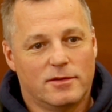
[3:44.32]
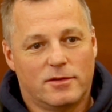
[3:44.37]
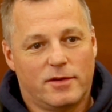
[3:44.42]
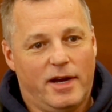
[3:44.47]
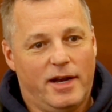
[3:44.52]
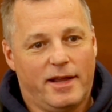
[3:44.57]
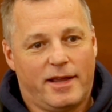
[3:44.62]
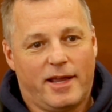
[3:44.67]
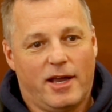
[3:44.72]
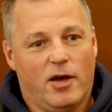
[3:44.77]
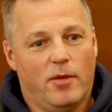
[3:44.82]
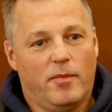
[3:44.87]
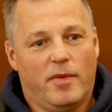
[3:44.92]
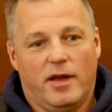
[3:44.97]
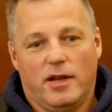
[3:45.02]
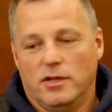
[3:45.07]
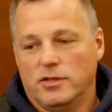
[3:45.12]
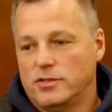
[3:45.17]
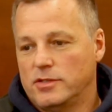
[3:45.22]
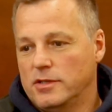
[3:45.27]
great account
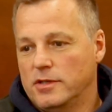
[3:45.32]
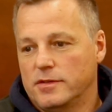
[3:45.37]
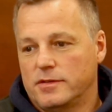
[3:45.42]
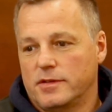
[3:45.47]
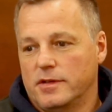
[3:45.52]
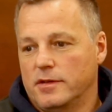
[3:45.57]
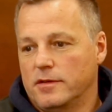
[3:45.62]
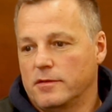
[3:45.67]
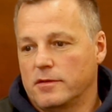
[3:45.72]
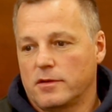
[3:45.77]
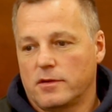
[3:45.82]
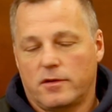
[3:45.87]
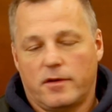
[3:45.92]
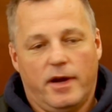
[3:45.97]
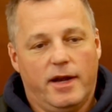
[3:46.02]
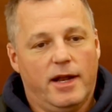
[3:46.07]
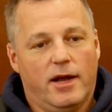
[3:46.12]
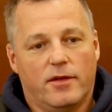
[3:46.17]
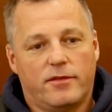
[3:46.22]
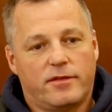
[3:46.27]
managers and
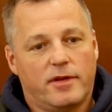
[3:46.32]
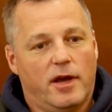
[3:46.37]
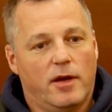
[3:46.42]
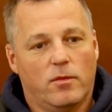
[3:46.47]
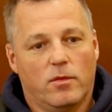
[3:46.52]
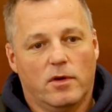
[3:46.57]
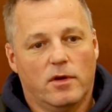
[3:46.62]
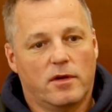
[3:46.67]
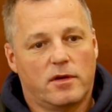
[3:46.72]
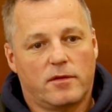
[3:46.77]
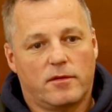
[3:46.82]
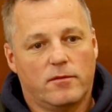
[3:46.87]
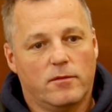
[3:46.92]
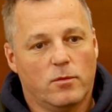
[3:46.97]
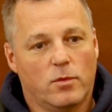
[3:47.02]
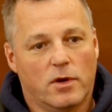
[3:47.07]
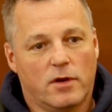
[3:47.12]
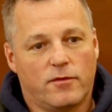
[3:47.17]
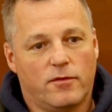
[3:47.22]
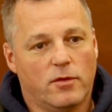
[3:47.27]
great outside work,
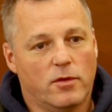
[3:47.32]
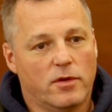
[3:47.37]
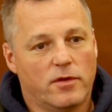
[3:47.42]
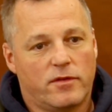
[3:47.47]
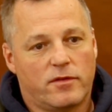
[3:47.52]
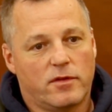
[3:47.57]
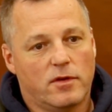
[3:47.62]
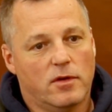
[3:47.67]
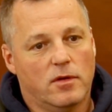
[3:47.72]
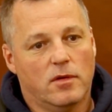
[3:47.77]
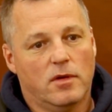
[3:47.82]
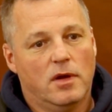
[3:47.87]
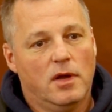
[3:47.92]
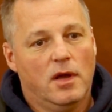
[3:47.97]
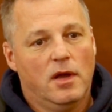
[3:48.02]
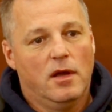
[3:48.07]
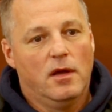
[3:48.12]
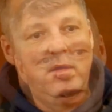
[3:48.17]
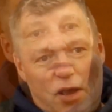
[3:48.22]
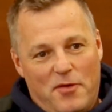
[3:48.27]
workforce. So
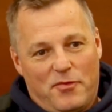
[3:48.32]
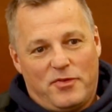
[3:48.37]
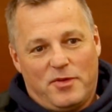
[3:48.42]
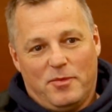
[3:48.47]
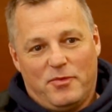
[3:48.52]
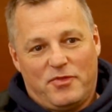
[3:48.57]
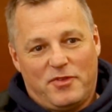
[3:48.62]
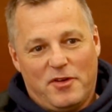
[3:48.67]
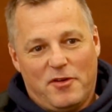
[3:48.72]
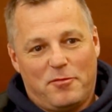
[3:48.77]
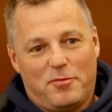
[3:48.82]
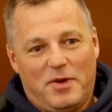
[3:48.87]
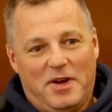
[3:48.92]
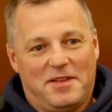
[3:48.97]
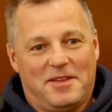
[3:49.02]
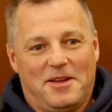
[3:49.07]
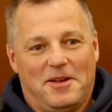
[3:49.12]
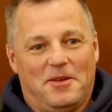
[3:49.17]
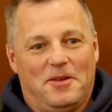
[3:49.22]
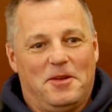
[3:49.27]
have some stuff
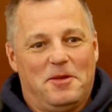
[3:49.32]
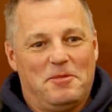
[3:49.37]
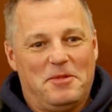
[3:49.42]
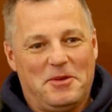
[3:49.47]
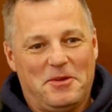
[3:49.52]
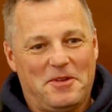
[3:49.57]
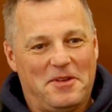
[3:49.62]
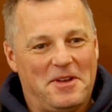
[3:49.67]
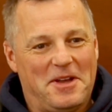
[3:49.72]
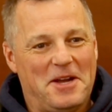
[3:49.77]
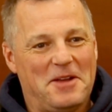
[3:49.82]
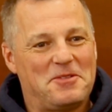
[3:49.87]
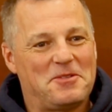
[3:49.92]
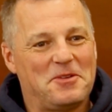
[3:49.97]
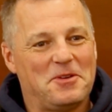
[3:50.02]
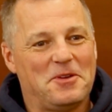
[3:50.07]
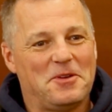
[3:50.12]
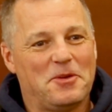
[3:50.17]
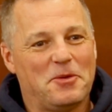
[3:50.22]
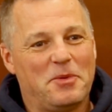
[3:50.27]
break down in the middle of the nights
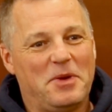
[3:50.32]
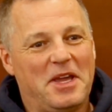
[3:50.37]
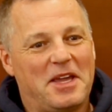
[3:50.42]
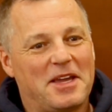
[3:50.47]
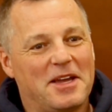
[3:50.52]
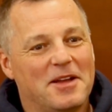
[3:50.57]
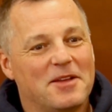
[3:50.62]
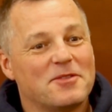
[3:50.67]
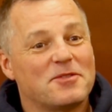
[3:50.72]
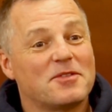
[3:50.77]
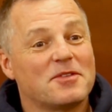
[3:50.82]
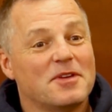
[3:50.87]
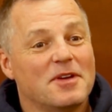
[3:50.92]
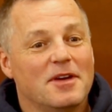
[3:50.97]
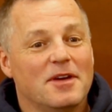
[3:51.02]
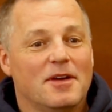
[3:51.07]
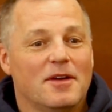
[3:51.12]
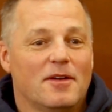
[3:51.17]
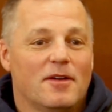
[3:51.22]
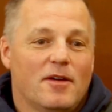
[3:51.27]
or in the weekends.
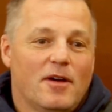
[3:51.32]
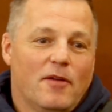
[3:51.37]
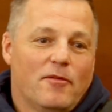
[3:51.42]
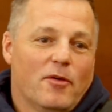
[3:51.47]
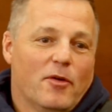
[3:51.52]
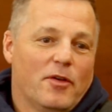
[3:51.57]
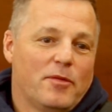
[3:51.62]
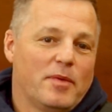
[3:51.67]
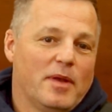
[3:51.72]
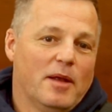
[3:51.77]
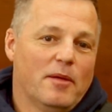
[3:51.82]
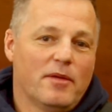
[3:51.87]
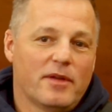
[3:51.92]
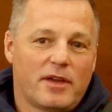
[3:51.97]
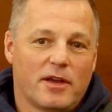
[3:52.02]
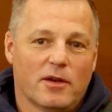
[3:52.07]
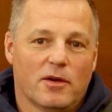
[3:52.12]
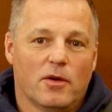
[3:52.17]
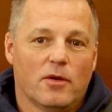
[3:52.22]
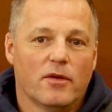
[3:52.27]
I've always been able to
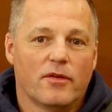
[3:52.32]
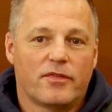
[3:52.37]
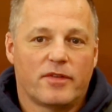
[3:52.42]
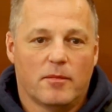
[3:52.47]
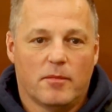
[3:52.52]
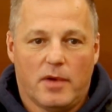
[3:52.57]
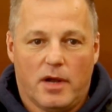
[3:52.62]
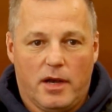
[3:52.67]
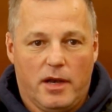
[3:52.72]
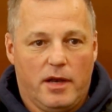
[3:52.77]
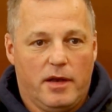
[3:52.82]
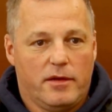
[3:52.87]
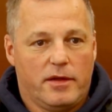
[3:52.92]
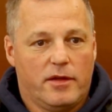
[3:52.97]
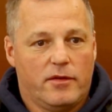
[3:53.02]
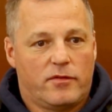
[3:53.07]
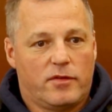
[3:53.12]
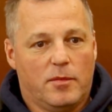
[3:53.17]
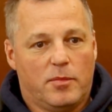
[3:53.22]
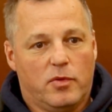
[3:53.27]
get a hold of somebody and
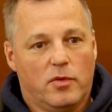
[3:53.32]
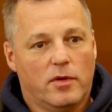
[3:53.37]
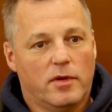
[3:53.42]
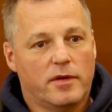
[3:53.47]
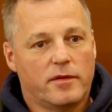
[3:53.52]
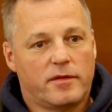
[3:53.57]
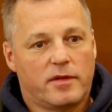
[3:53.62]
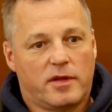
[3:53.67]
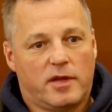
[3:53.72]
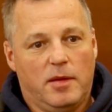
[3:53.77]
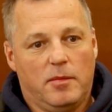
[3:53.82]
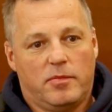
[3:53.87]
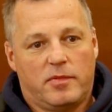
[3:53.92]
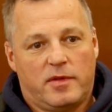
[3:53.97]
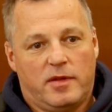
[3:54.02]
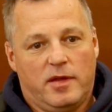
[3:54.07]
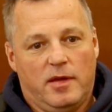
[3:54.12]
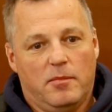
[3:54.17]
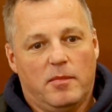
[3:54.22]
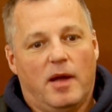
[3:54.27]
get support to
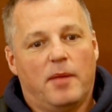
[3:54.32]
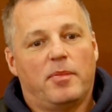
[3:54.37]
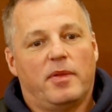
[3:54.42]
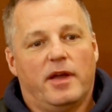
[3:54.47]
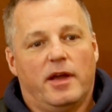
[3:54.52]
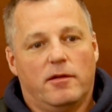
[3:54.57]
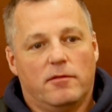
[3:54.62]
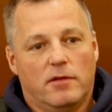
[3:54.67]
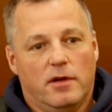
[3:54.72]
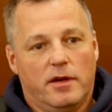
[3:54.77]
keep, keep my plant